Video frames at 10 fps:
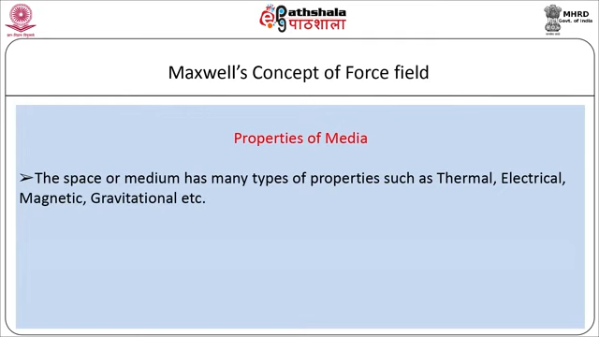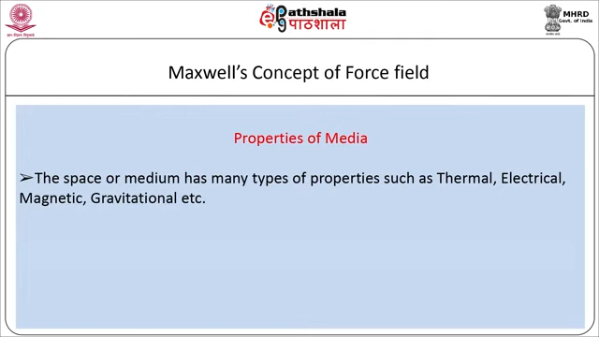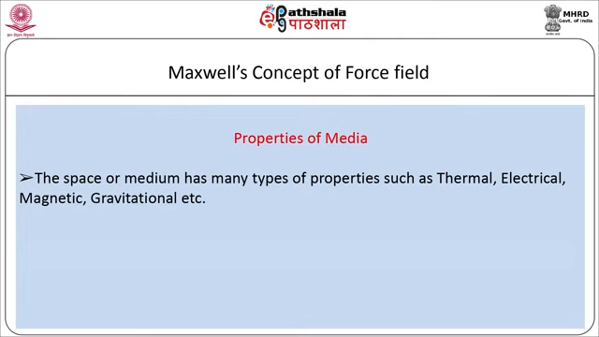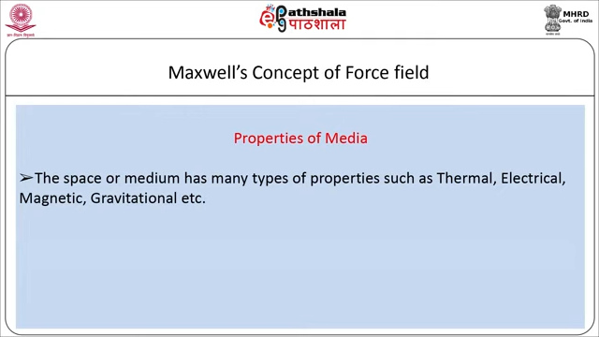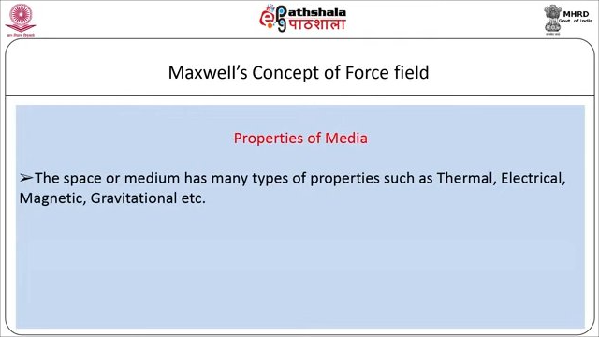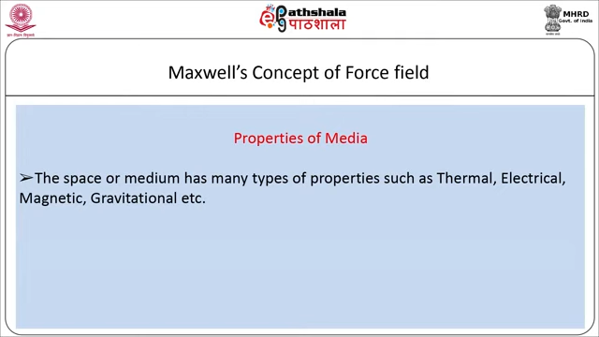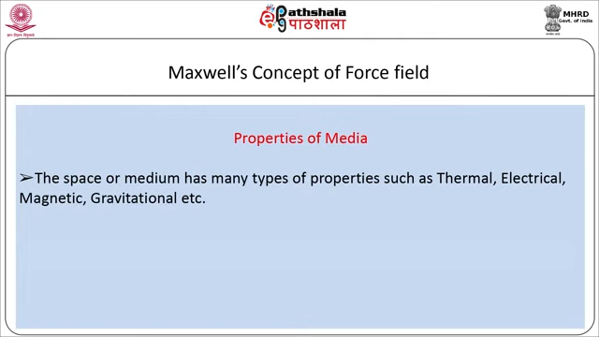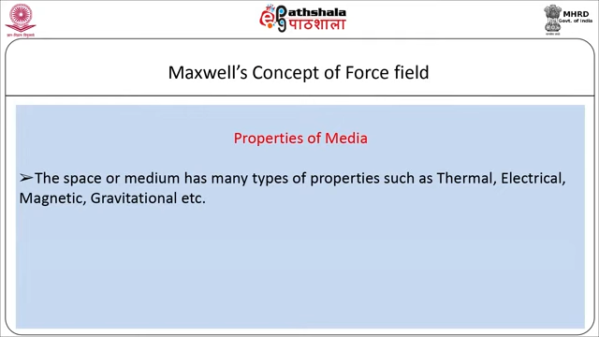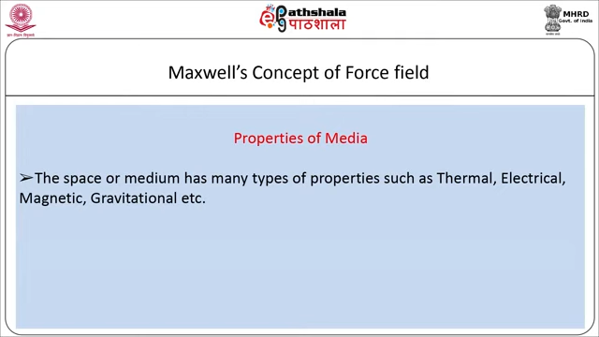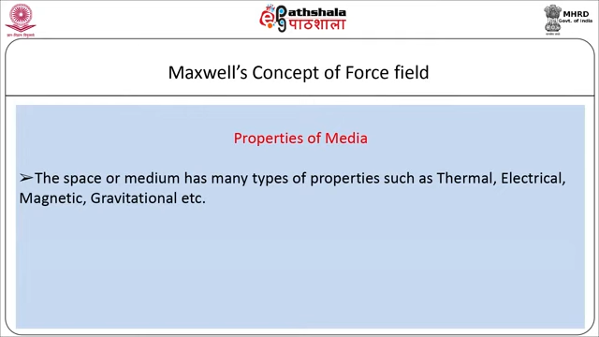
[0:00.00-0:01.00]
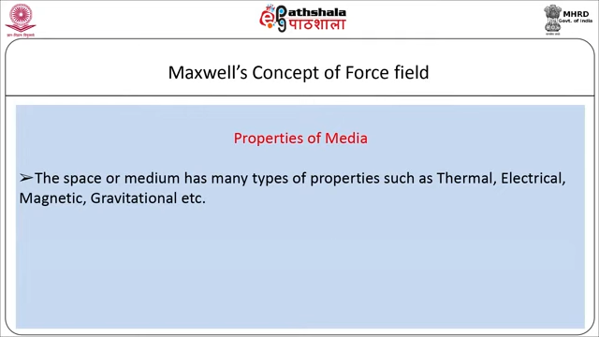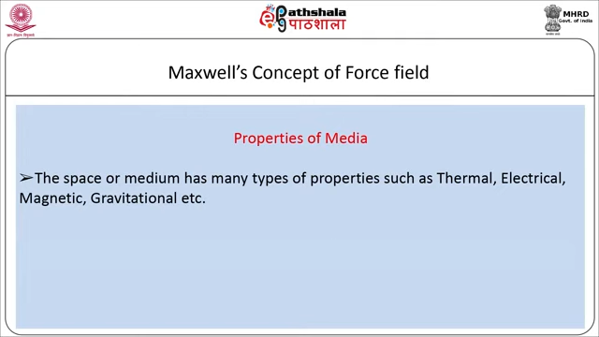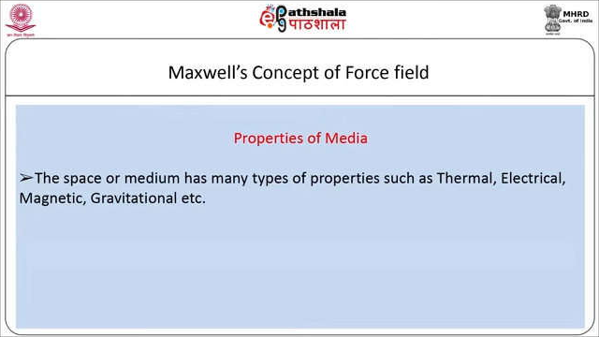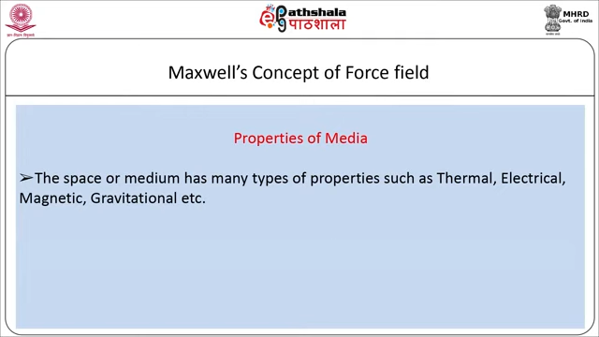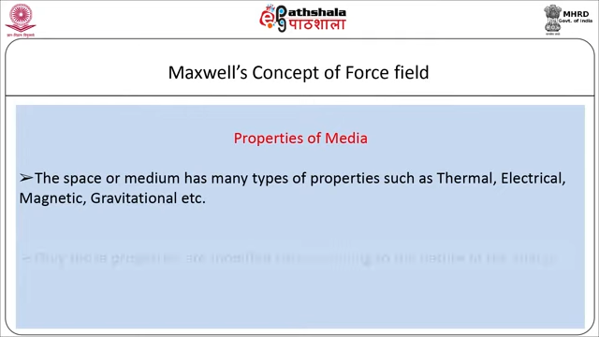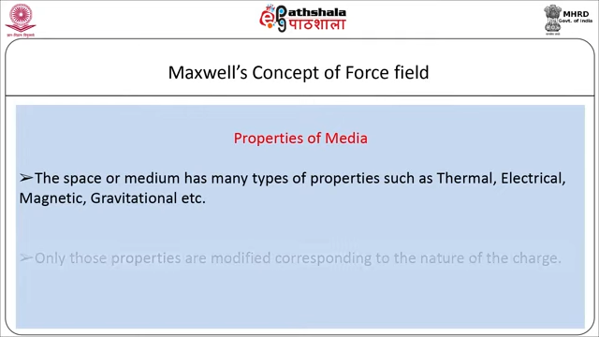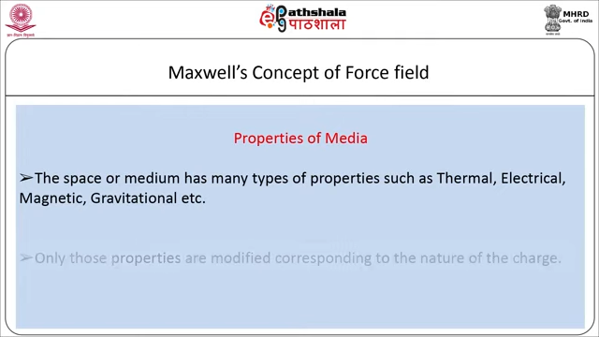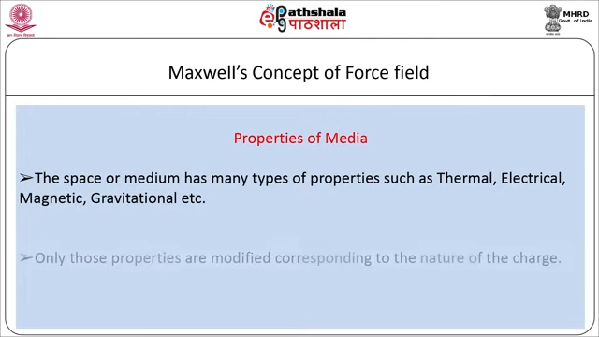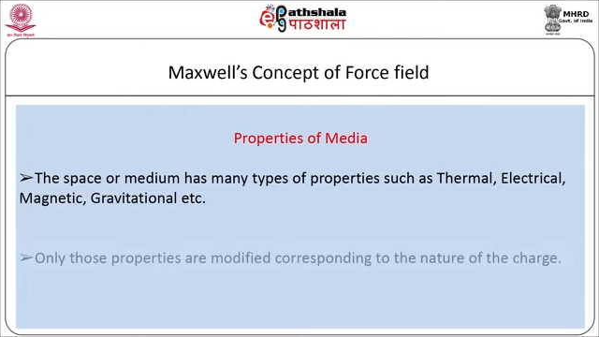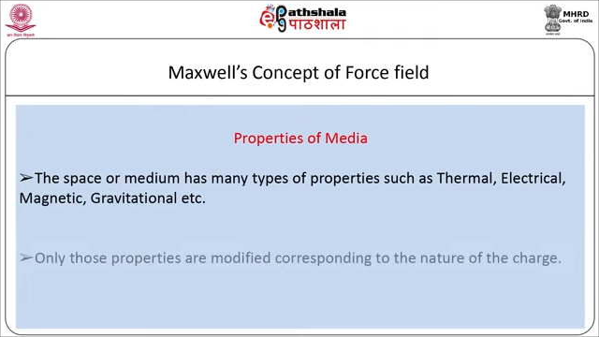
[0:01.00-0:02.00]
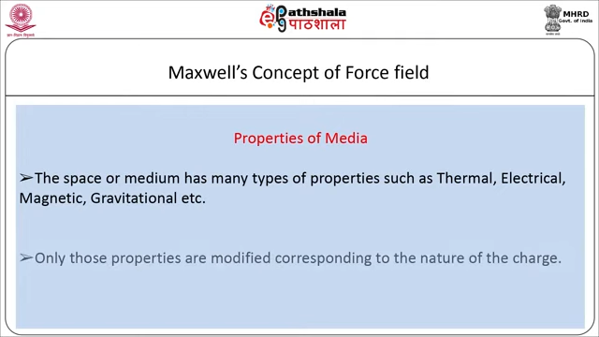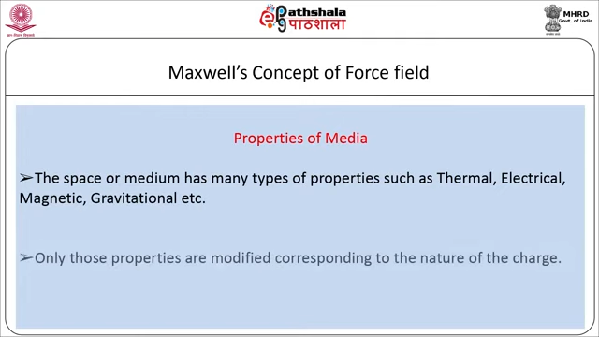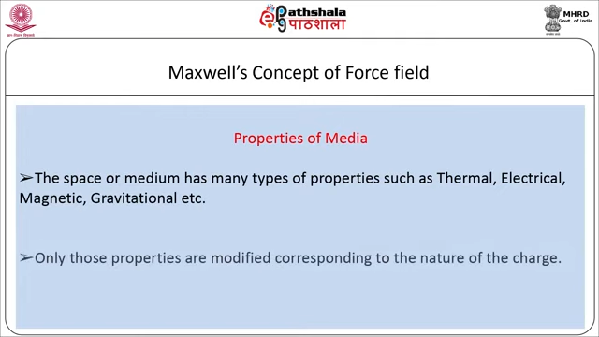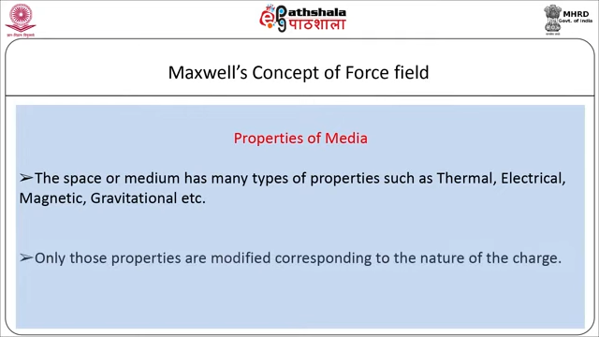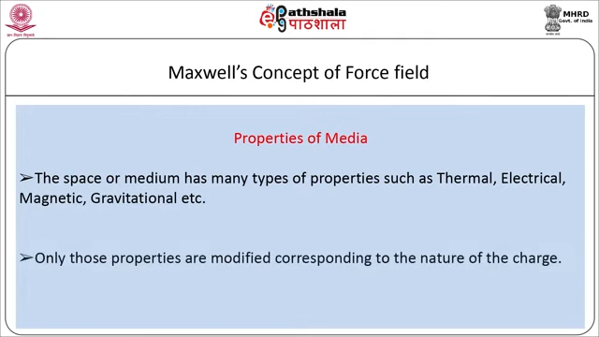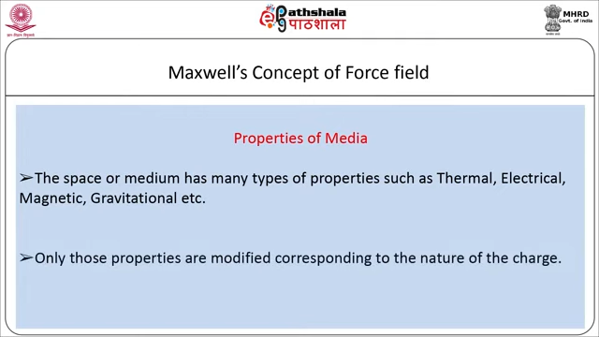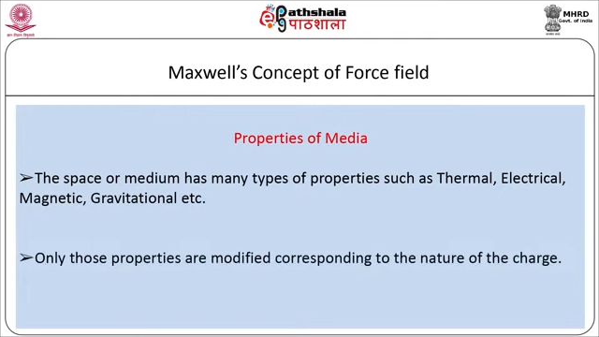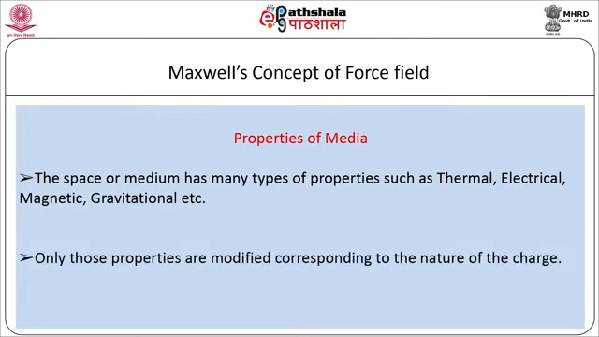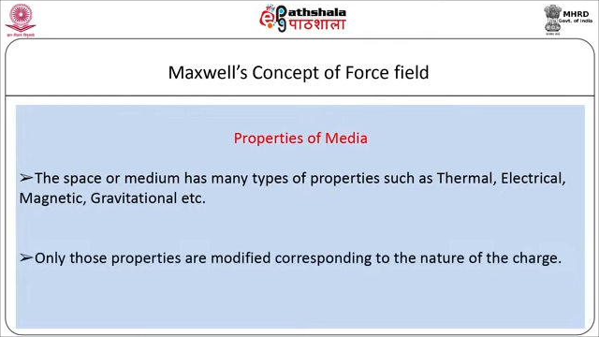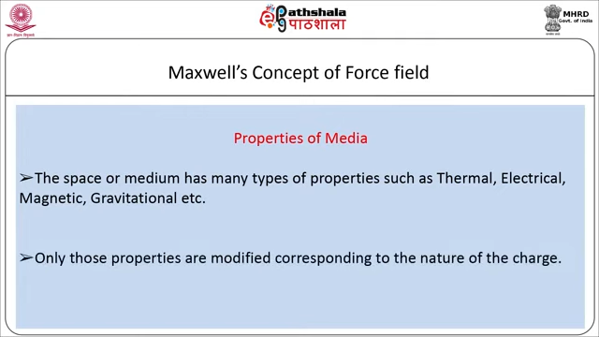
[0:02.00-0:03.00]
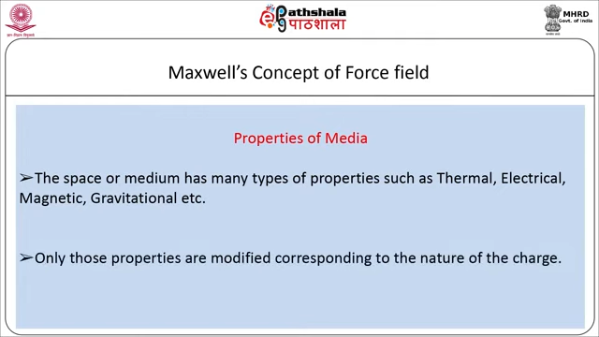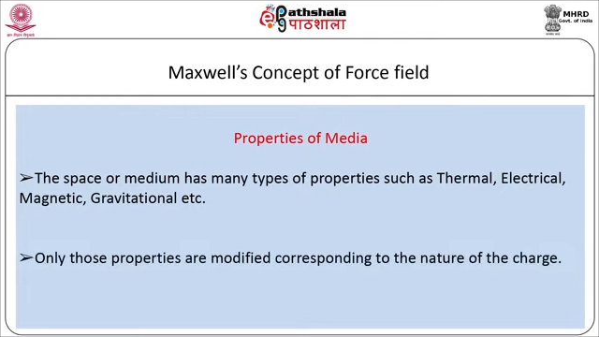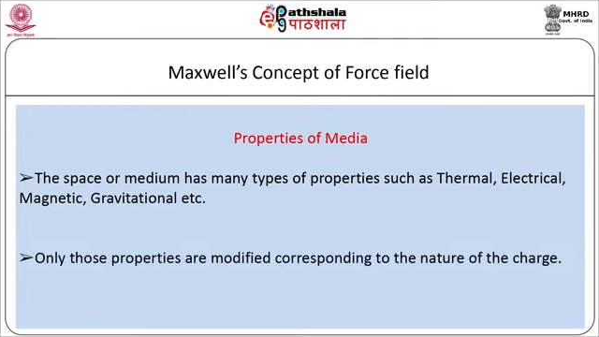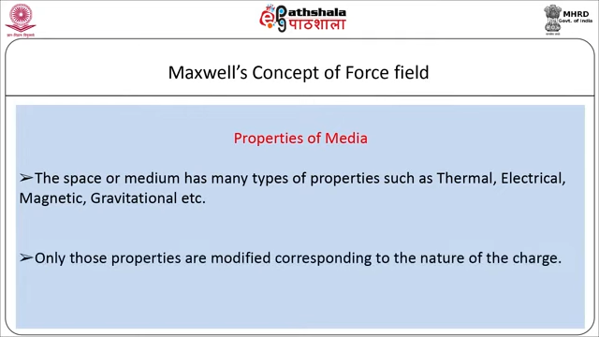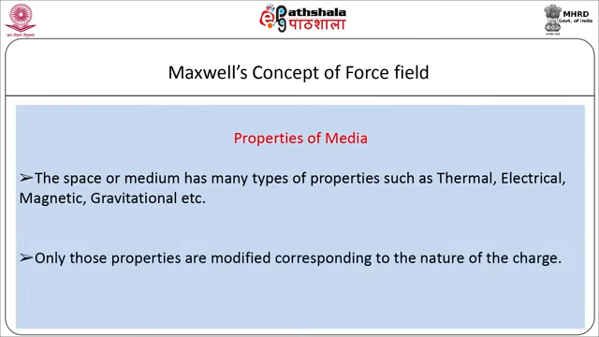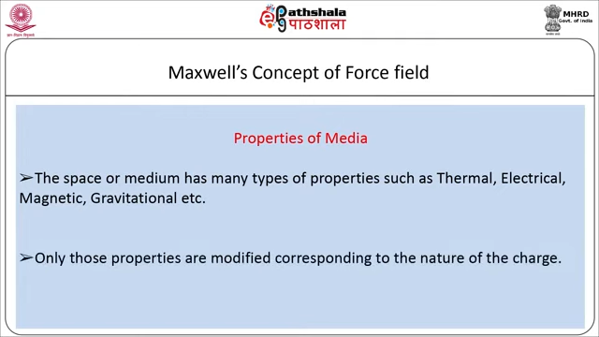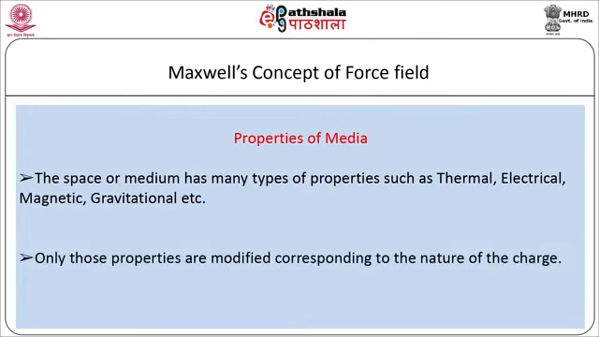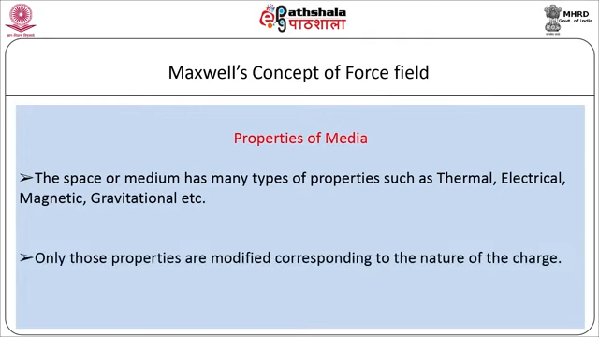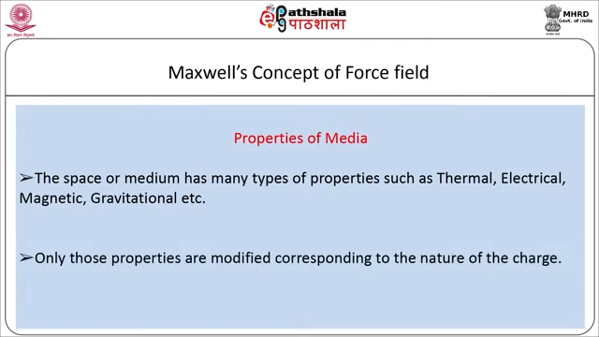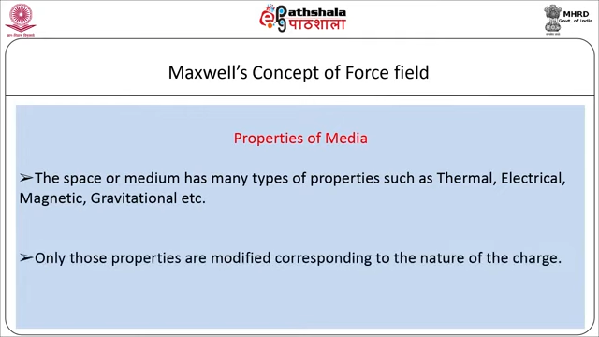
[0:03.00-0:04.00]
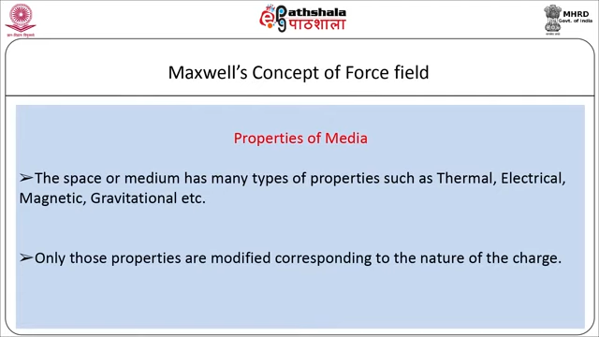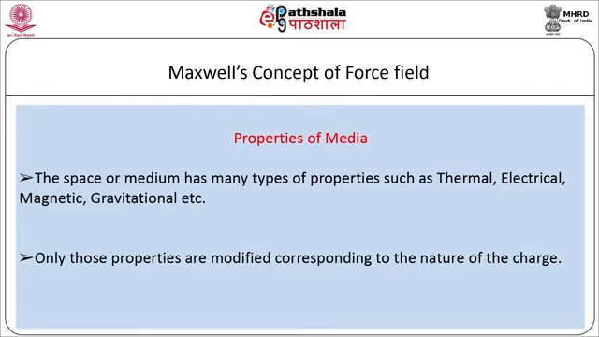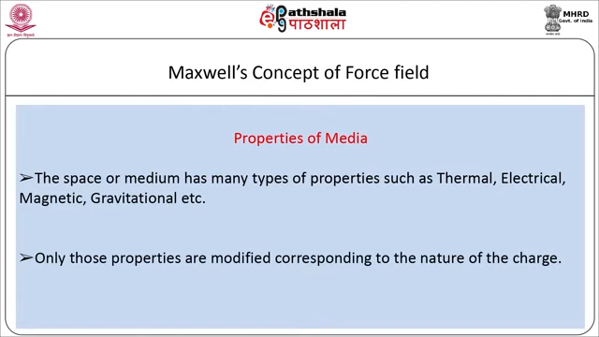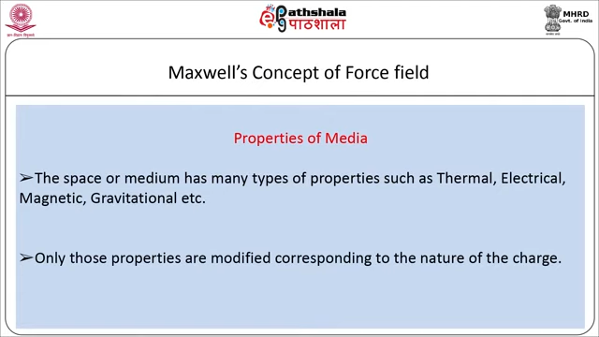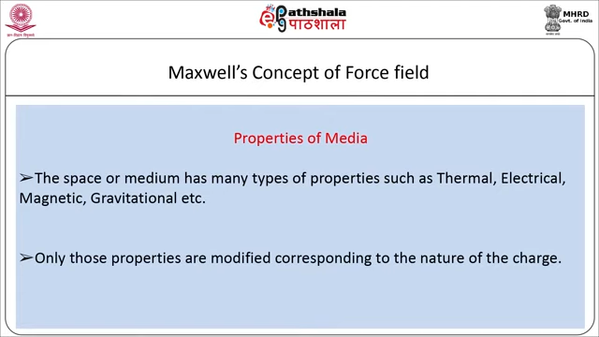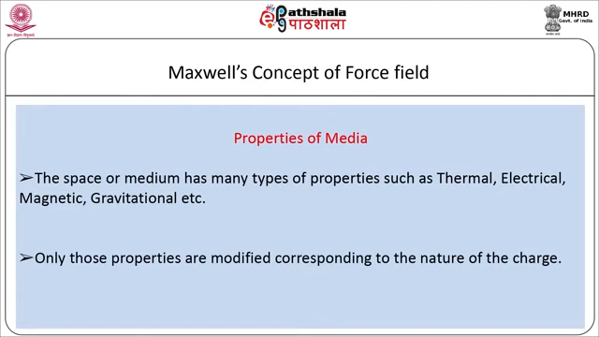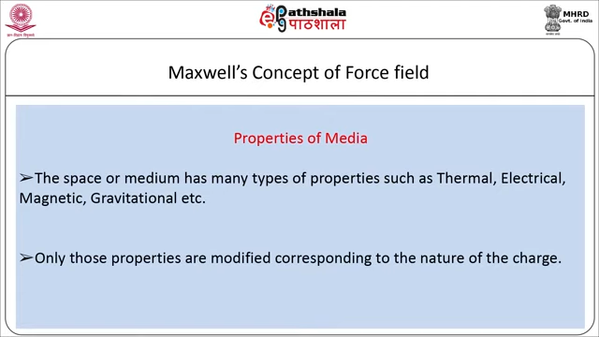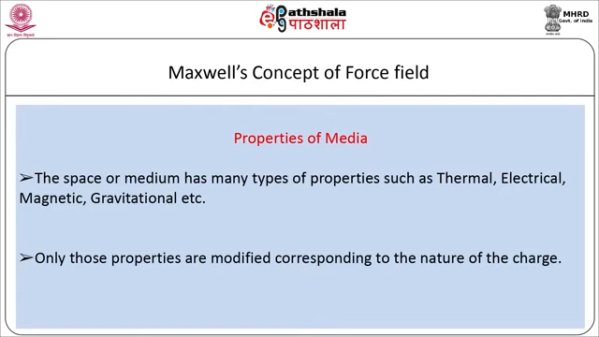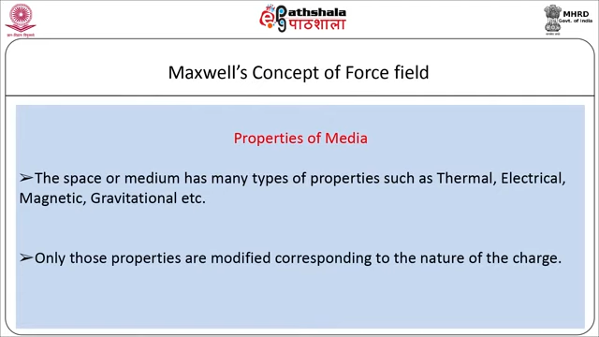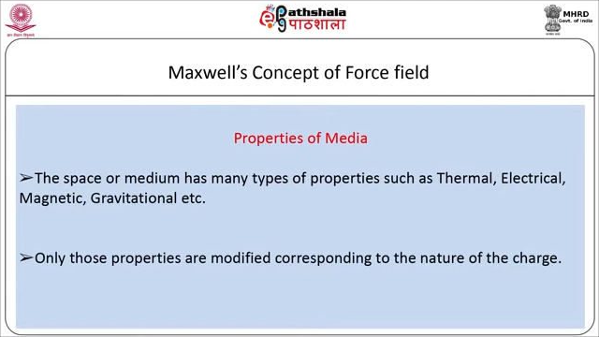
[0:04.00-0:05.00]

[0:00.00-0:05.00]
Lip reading: No face is visible, so there are no lips to read.